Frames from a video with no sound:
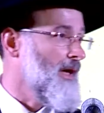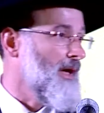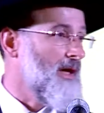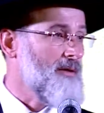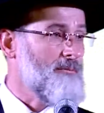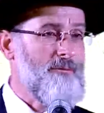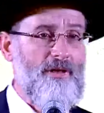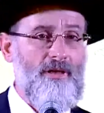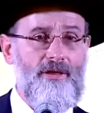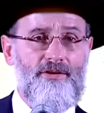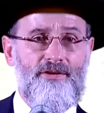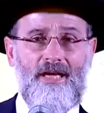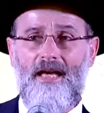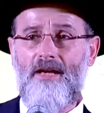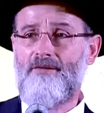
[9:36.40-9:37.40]
It
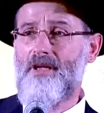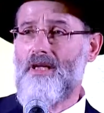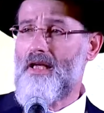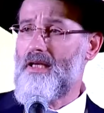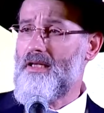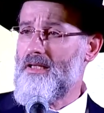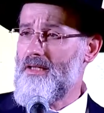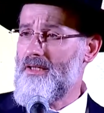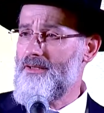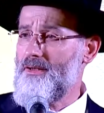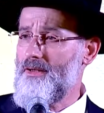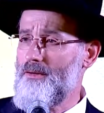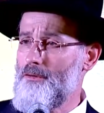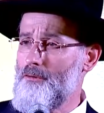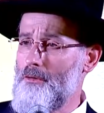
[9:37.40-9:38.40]
means having a
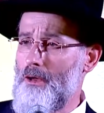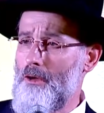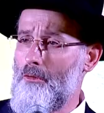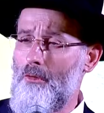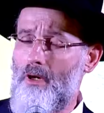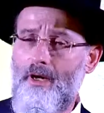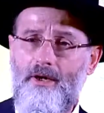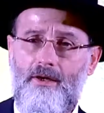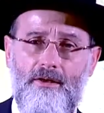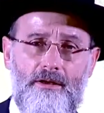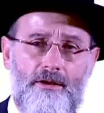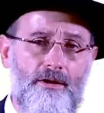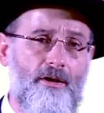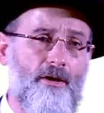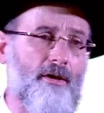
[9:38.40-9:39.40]
kinyan, you acquire the
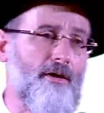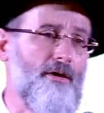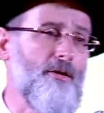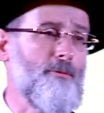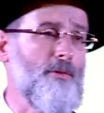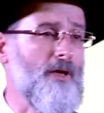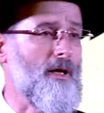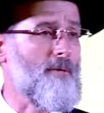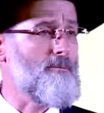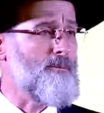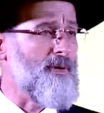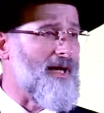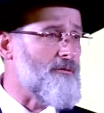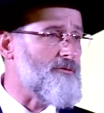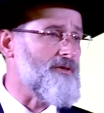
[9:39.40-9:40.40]
Torah, you become
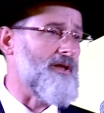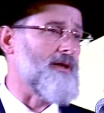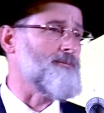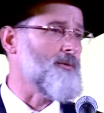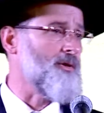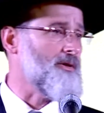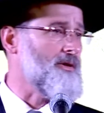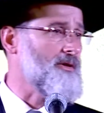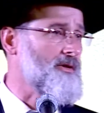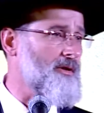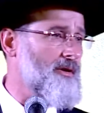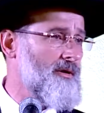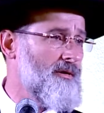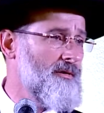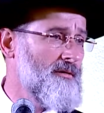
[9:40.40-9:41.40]
bound up with the
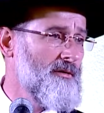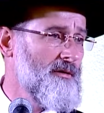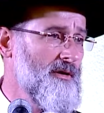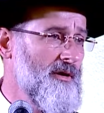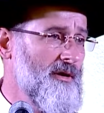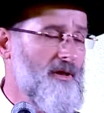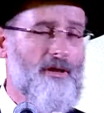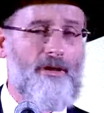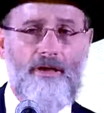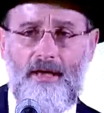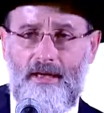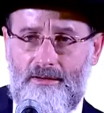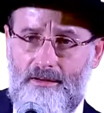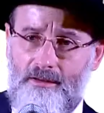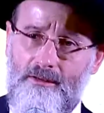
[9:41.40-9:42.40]
Torah,
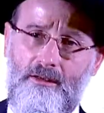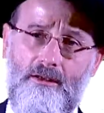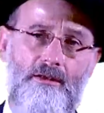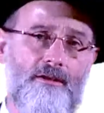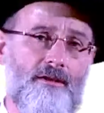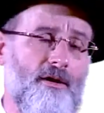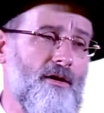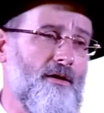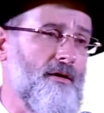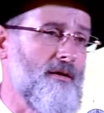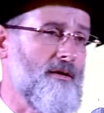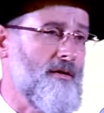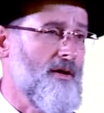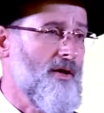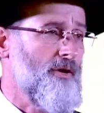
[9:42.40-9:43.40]
connected to the
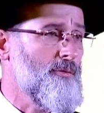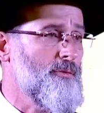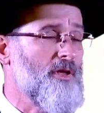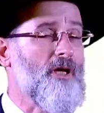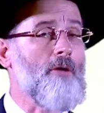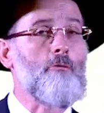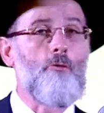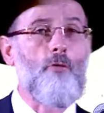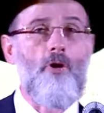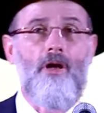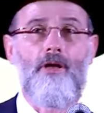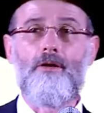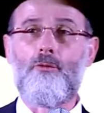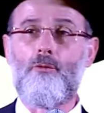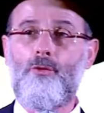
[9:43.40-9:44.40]
Torah, you become
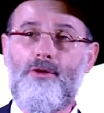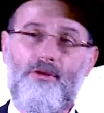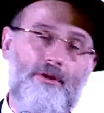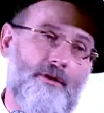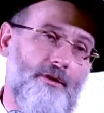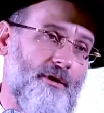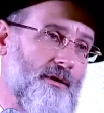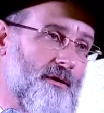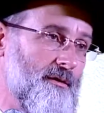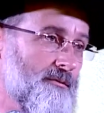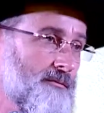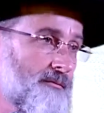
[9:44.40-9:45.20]
one with the Torah.